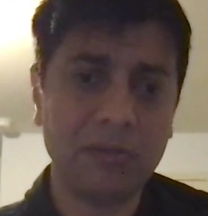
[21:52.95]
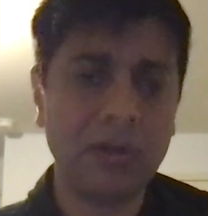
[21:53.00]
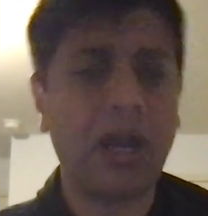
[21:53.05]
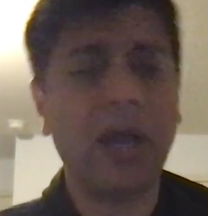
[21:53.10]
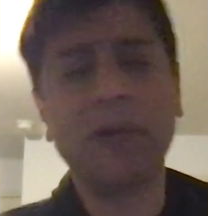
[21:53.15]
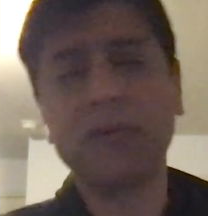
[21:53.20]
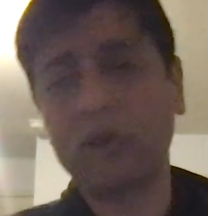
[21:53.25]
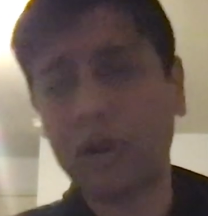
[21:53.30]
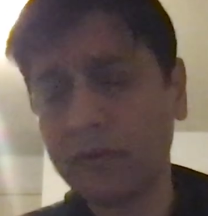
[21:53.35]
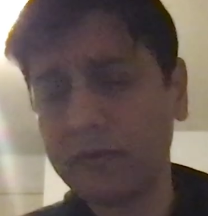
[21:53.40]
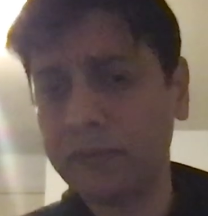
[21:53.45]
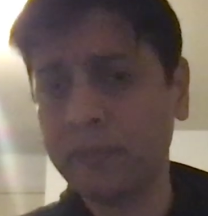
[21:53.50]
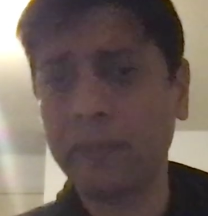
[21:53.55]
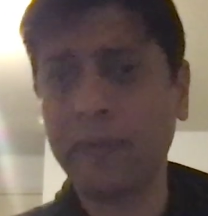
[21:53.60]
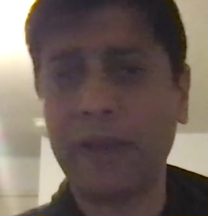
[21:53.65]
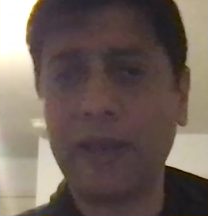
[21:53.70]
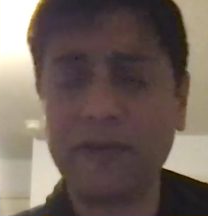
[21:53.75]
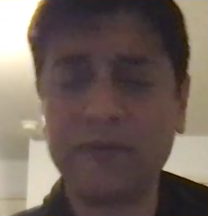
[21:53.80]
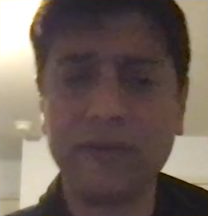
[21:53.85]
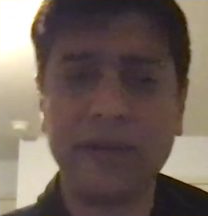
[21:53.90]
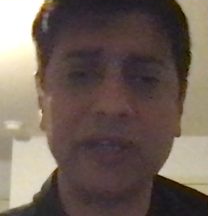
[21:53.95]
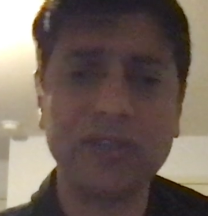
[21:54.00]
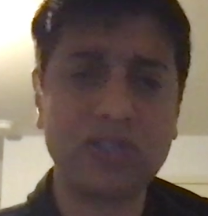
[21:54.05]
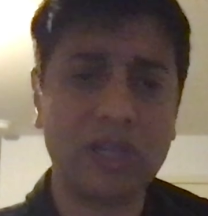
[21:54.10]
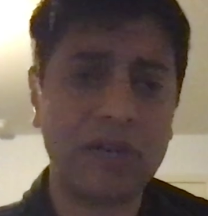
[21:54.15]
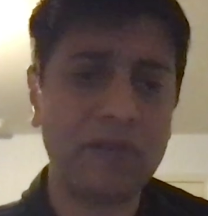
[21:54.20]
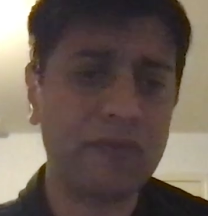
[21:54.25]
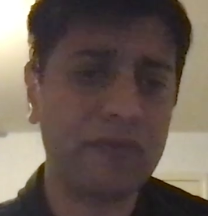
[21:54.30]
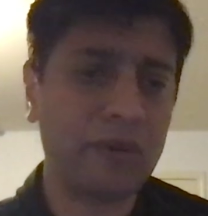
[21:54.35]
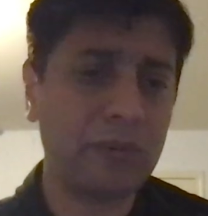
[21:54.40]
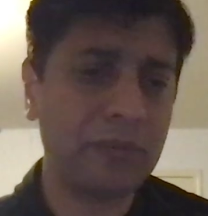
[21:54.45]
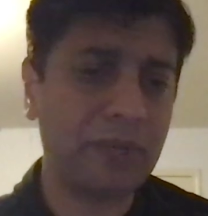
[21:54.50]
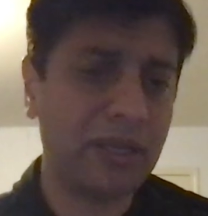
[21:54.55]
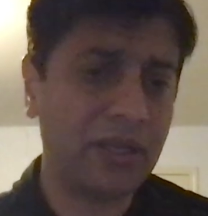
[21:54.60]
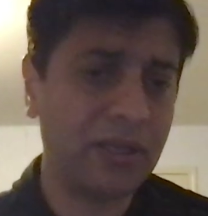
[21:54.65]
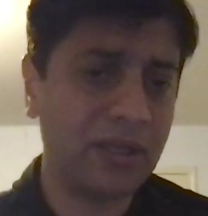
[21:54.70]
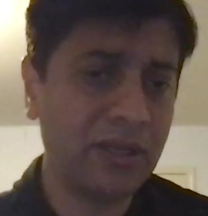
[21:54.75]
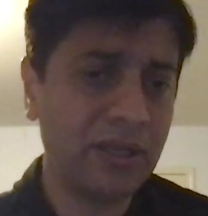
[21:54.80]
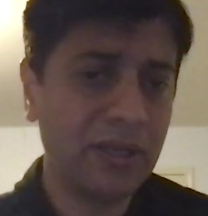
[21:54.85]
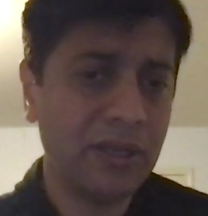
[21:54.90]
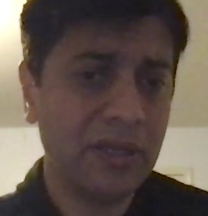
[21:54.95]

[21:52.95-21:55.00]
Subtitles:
not from Amalfi actually, from a